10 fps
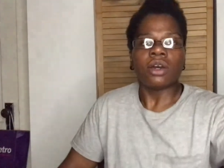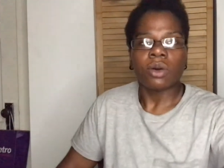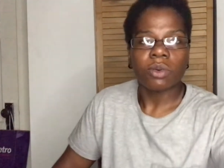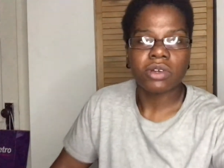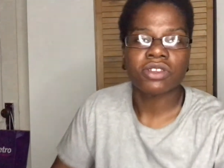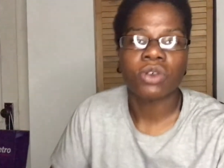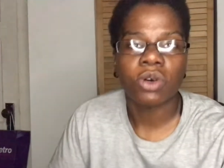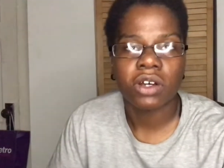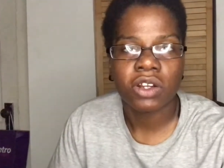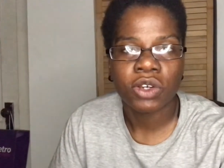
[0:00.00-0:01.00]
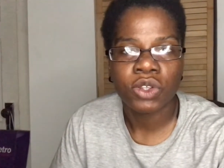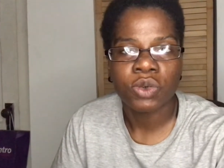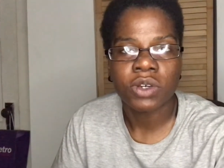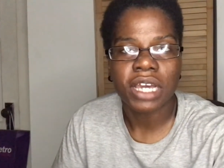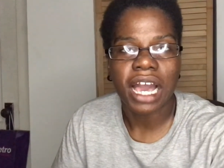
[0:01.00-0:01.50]
What's going on, you
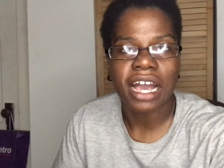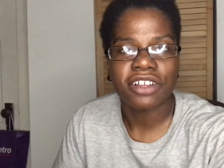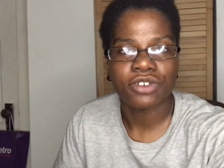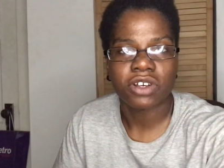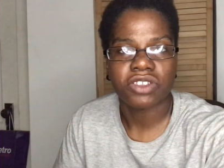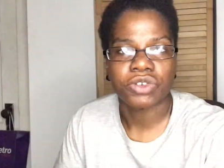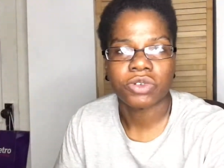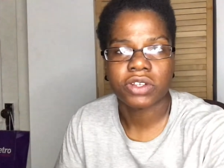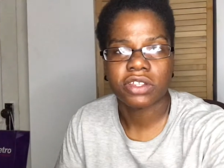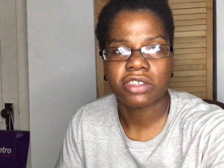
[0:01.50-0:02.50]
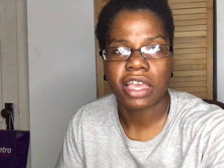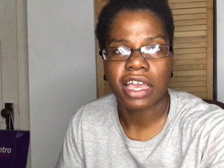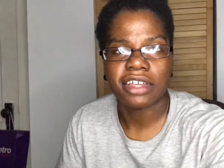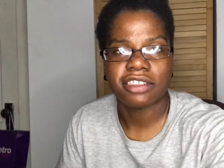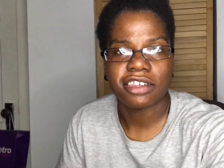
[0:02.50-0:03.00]
guys? Y'all tuning in to
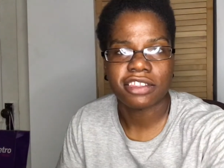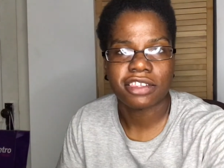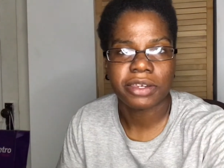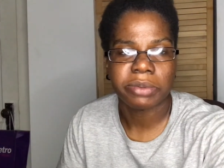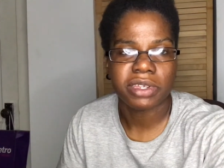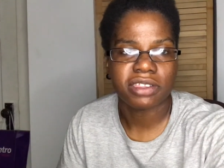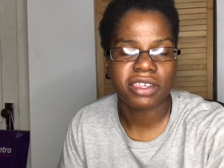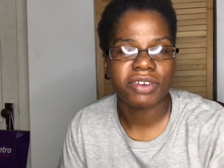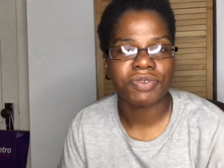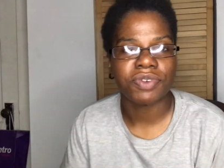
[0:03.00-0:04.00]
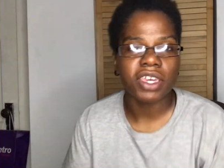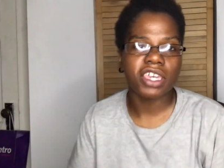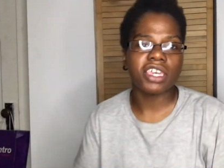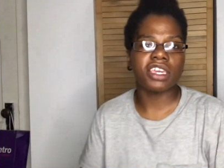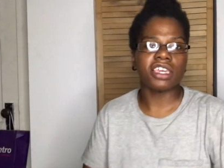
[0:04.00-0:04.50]
ITTV
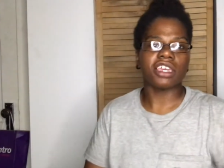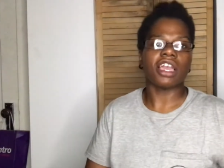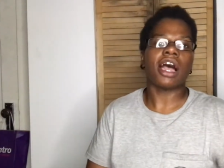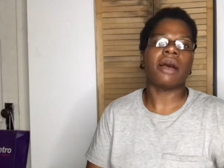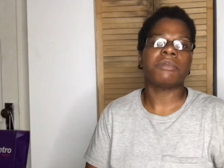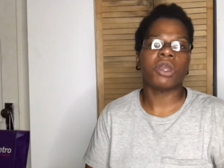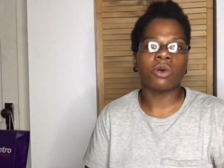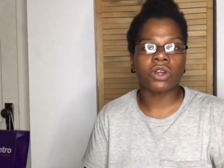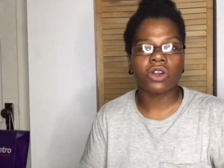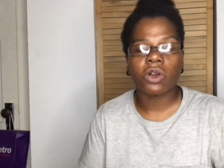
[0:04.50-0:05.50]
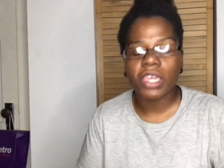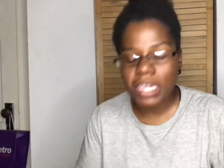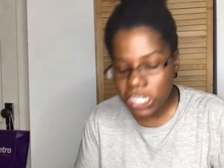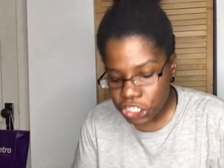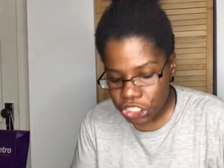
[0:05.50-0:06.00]
TV. I'm your girl
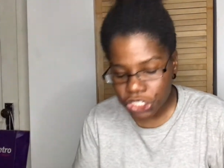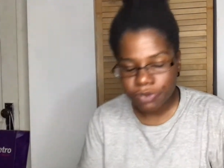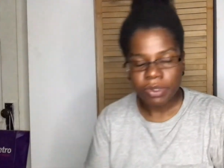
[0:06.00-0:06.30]
Ish.